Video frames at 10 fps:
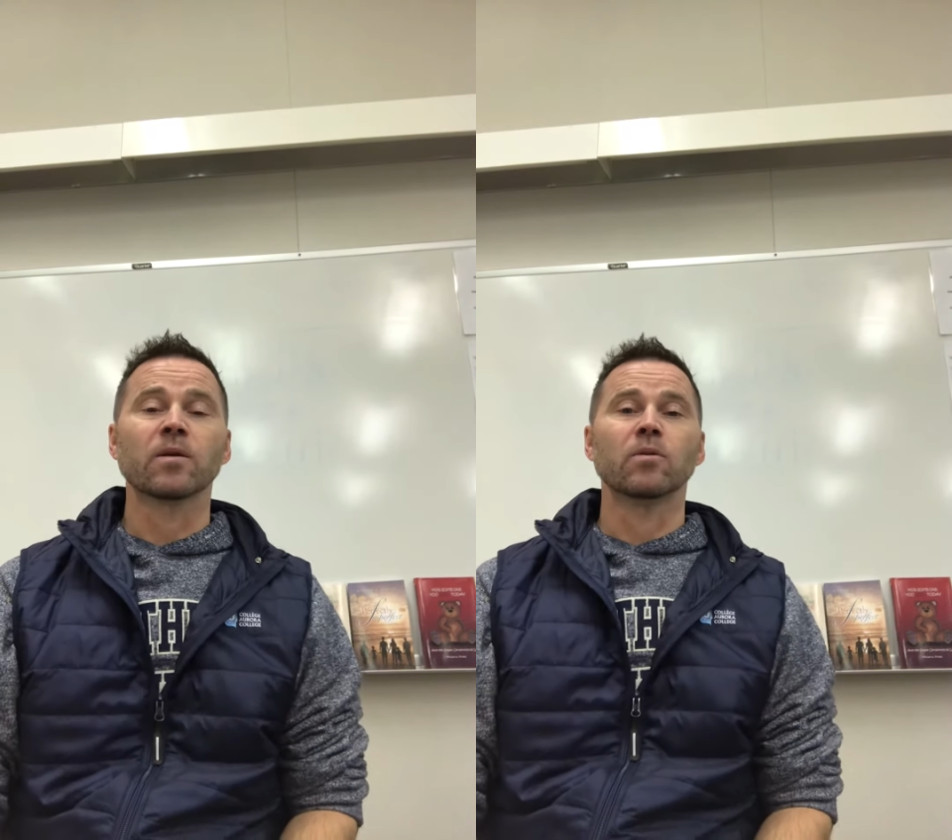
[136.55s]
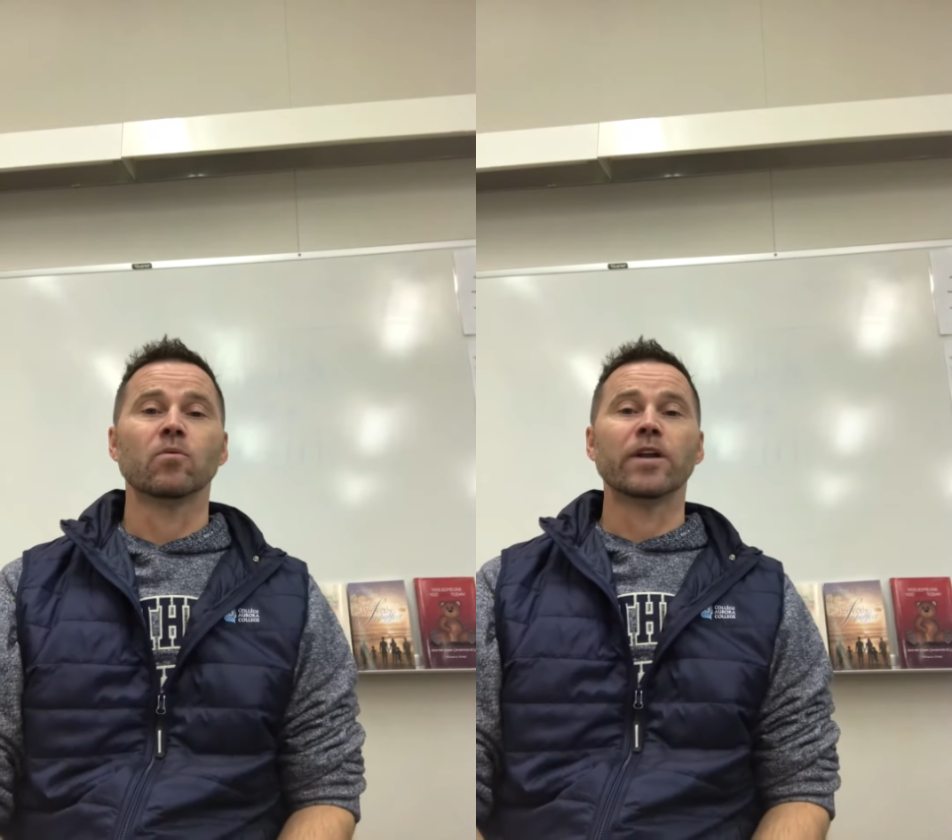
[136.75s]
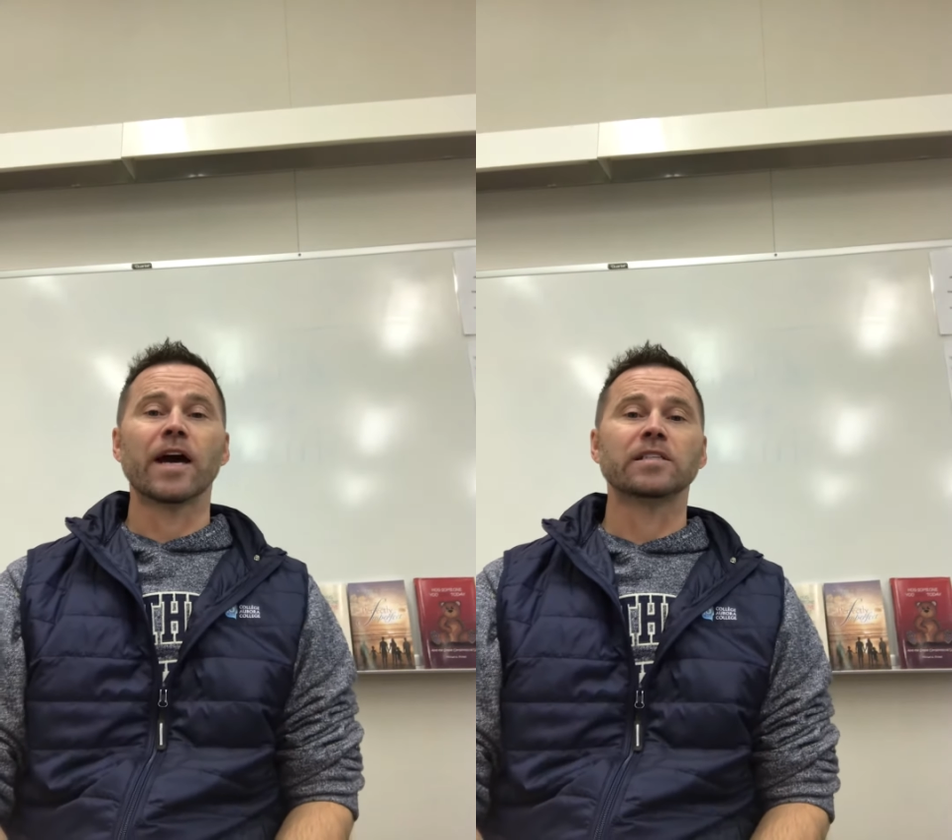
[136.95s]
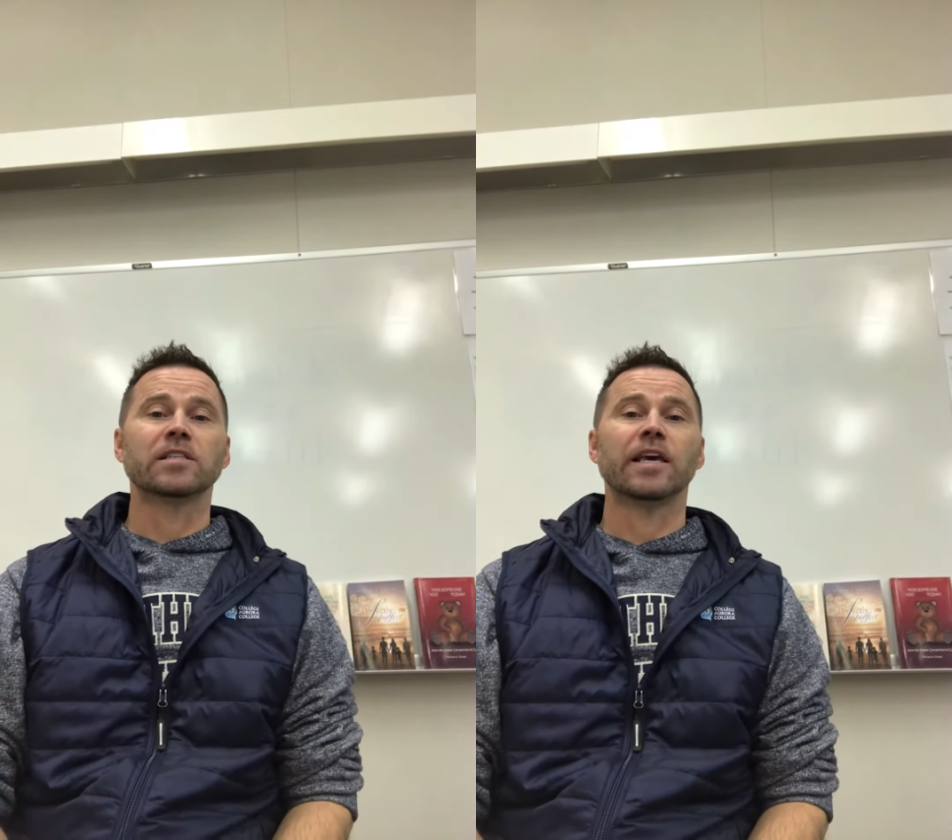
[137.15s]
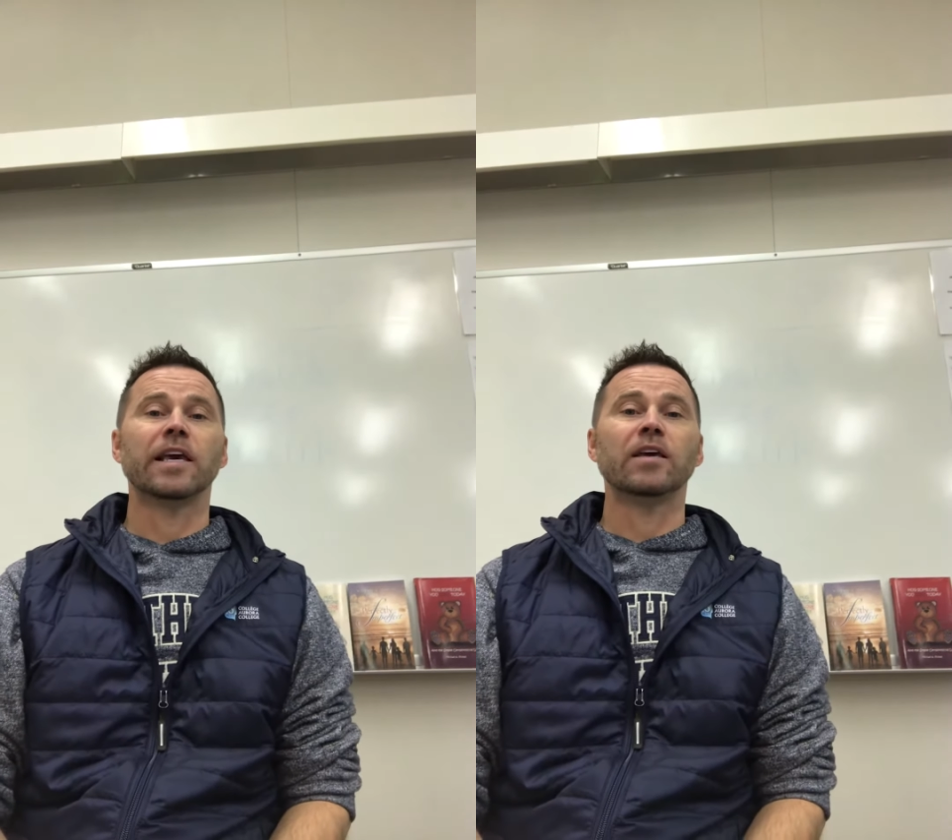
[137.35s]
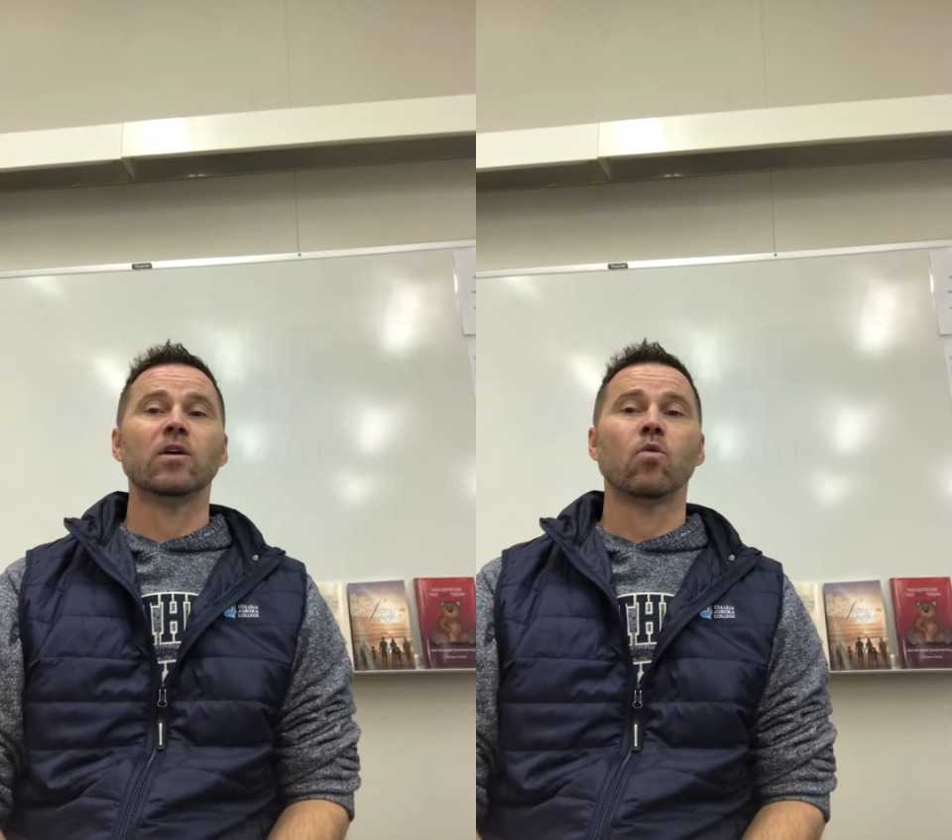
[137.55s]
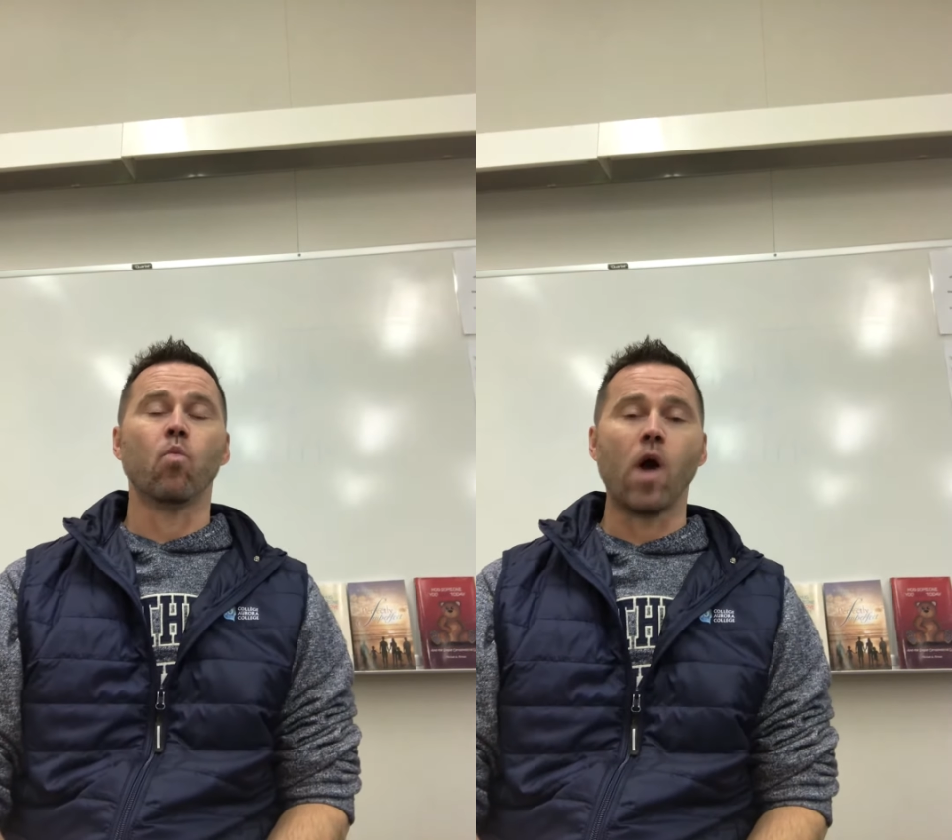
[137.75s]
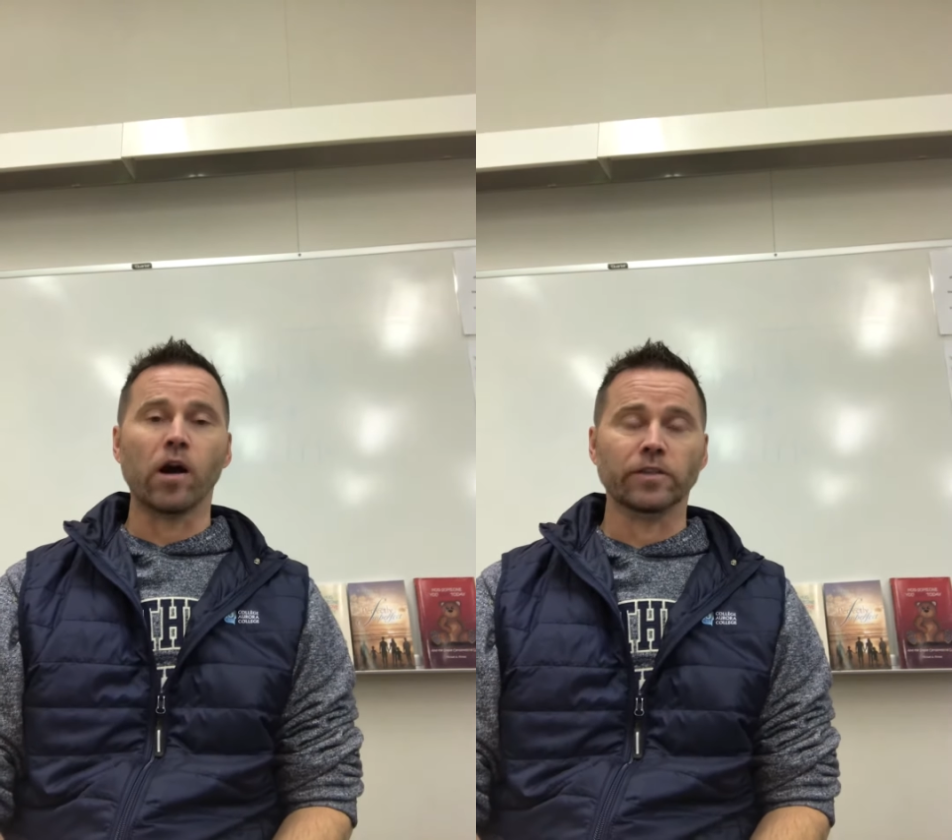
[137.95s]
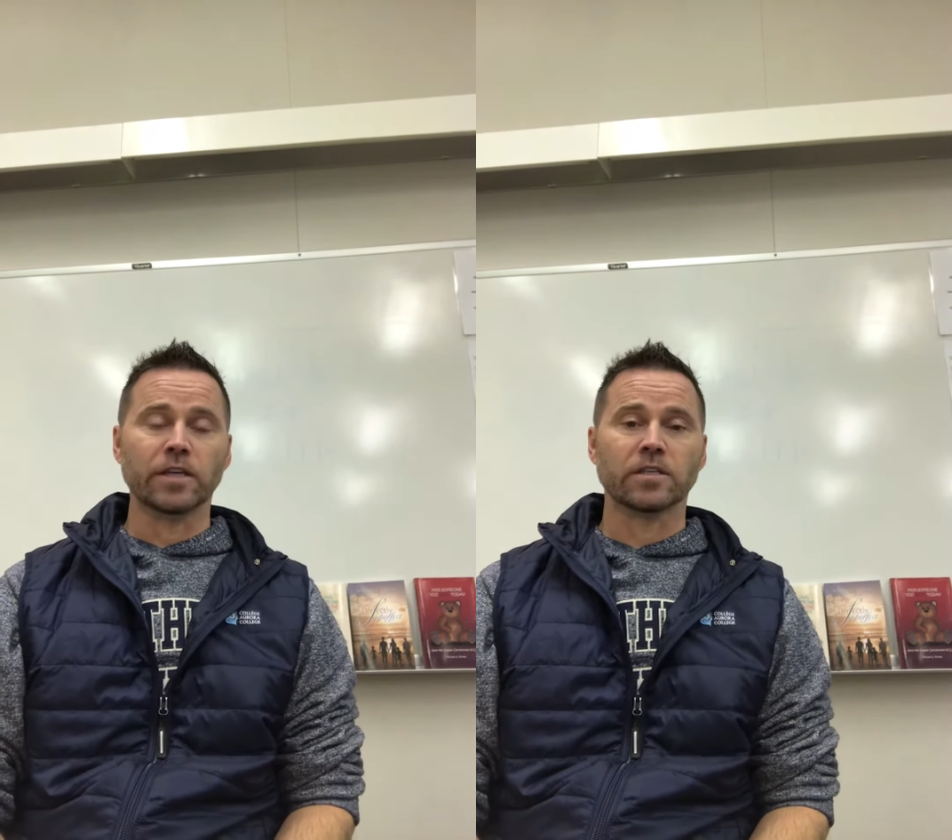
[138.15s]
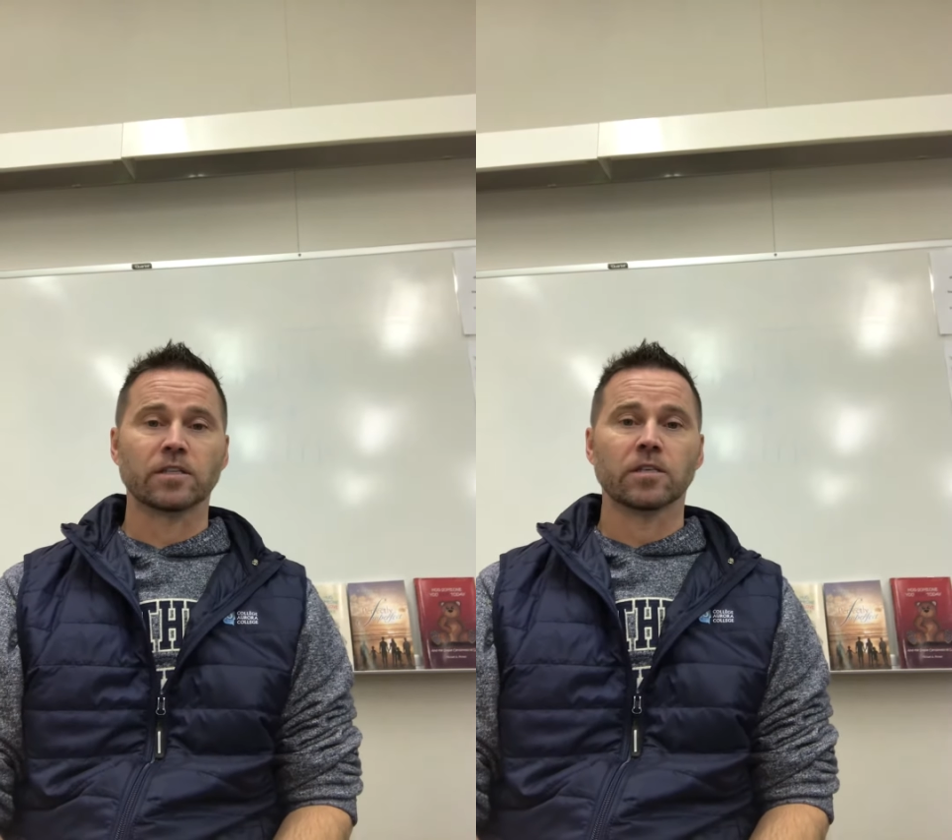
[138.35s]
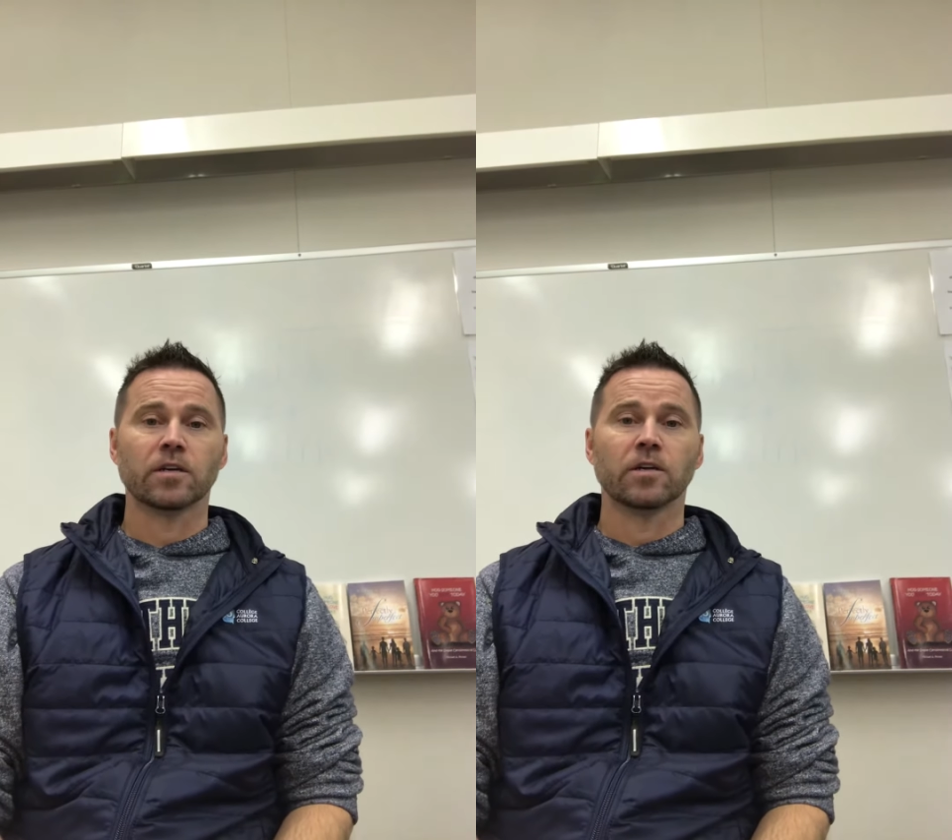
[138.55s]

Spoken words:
when I say wellness?